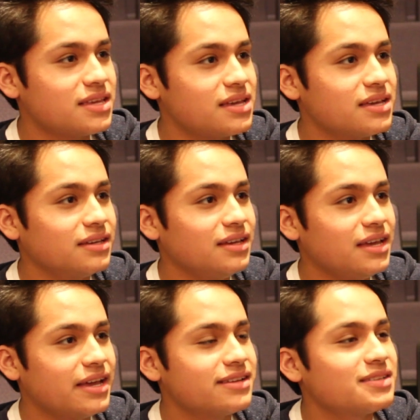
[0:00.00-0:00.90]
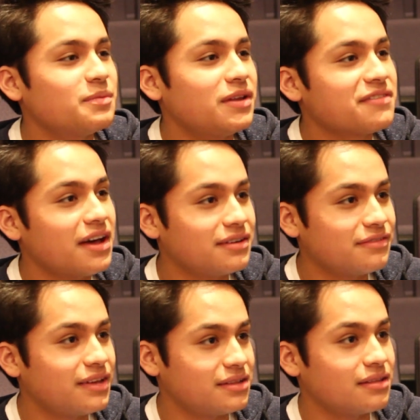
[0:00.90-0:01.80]
He is someone I've kind
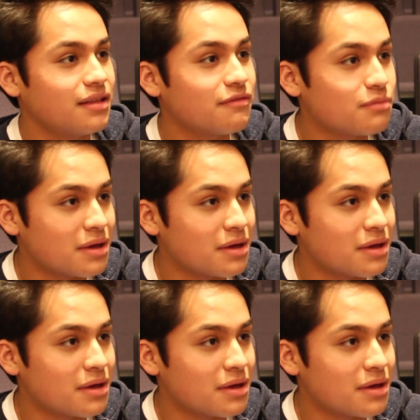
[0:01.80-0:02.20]
of fell in love